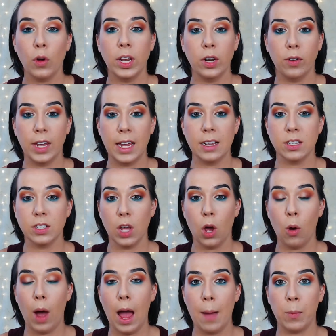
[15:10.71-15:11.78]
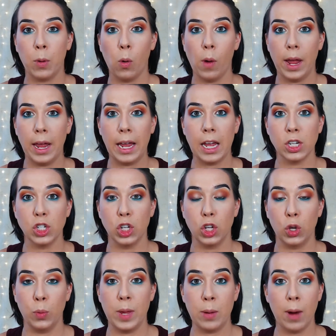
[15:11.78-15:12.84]
Okie dokie, so I'm going
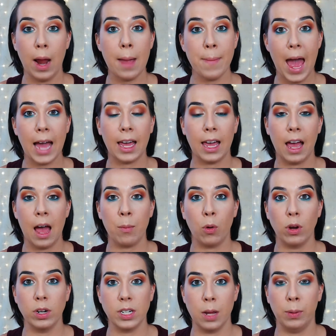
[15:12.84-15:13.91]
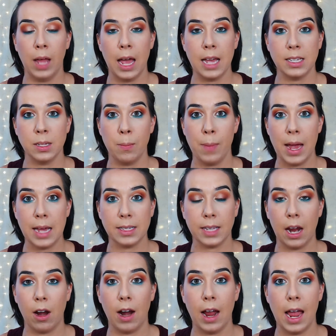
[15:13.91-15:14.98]
to be right back. I'm going to apply some
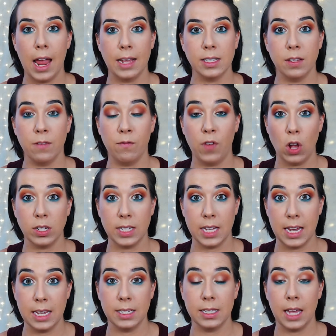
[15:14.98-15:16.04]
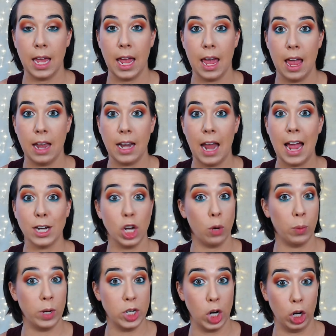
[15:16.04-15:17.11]
mascara and some falsies, and I shall
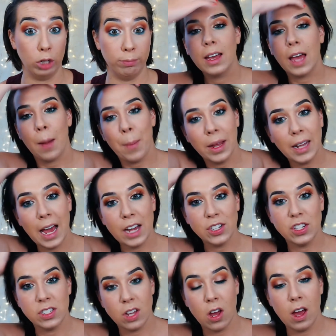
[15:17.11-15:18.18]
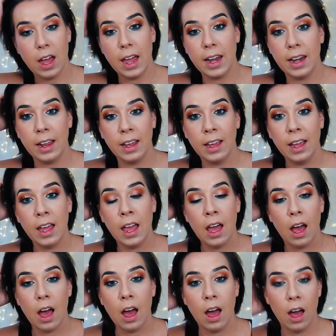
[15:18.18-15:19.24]
return. Got my lashes on,
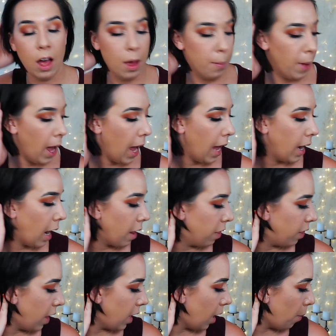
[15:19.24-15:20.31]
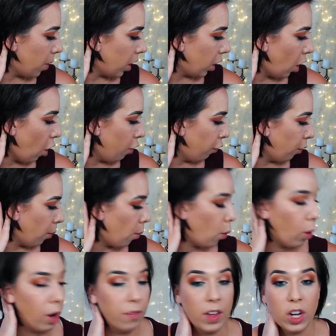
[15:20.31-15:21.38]
and I think I'm gonna go for
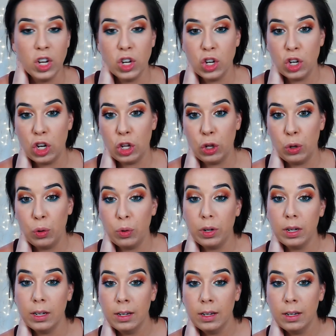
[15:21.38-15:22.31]
more of a nude